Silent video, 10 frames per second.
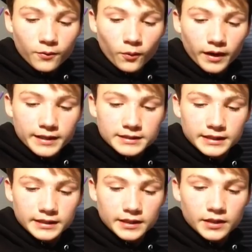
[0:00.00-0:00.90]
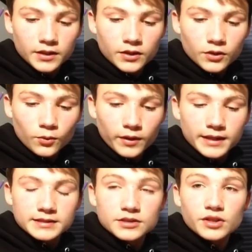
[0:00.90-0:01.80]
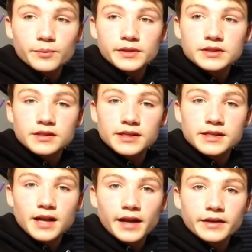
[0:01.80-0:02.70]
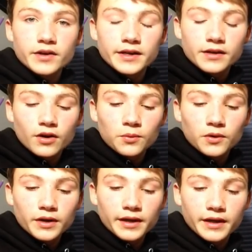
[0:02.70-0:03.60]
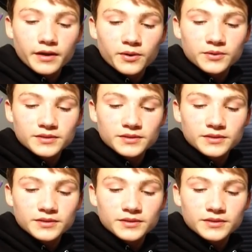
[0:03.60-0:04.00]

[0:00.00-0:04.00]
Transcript: why is the Champions League 90 rated not walking count?